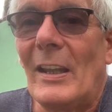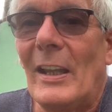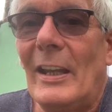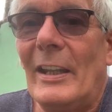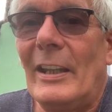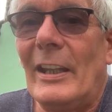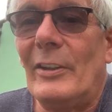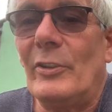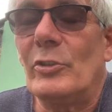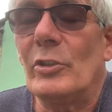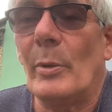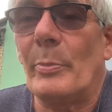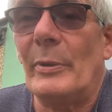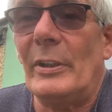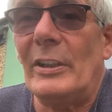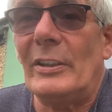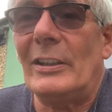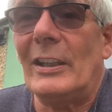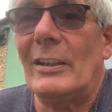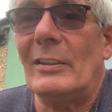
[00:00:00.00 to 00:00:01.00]
and then dropping
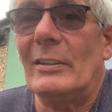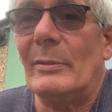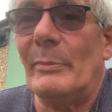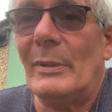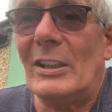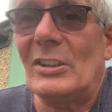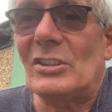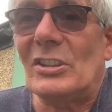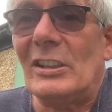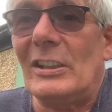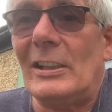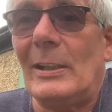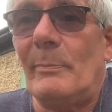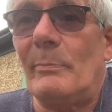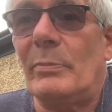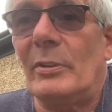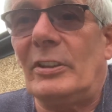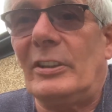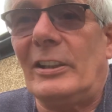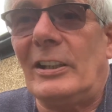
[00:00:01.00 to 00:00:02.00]
it down the mast and then
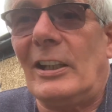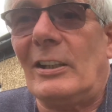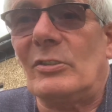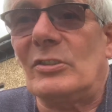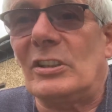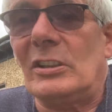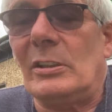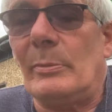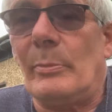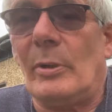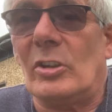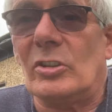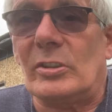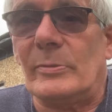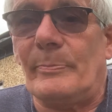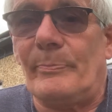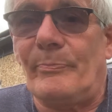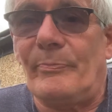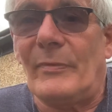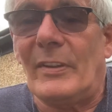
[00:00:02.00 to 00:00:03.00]
pulling it out at the
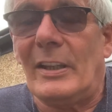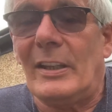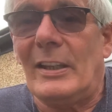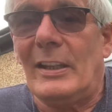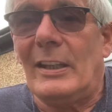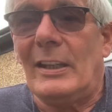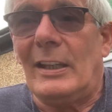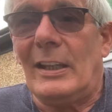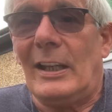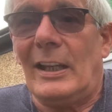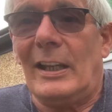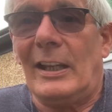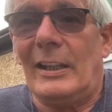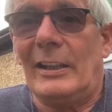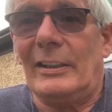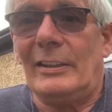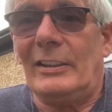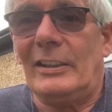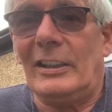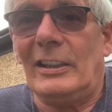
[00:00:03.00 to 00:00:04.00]
bottom.
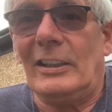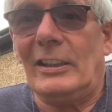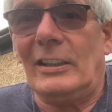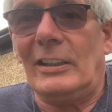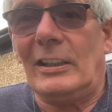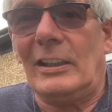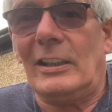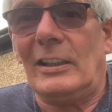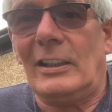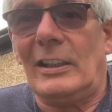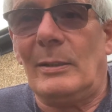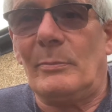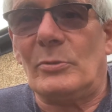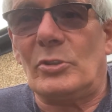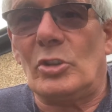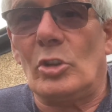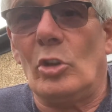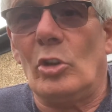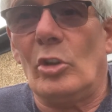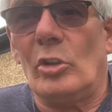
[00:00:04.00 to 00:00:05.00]
And I'm
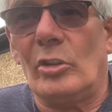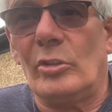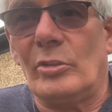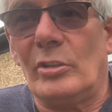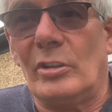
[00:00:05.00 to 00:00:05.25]
sure